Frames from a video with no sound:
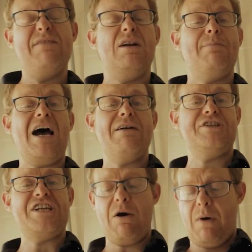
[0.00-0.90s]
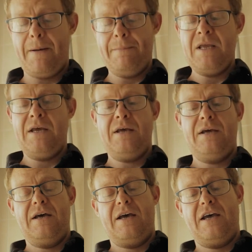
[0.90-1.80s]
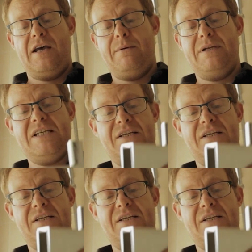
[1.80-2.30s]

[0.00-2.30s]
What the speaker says: even a Mira shower. It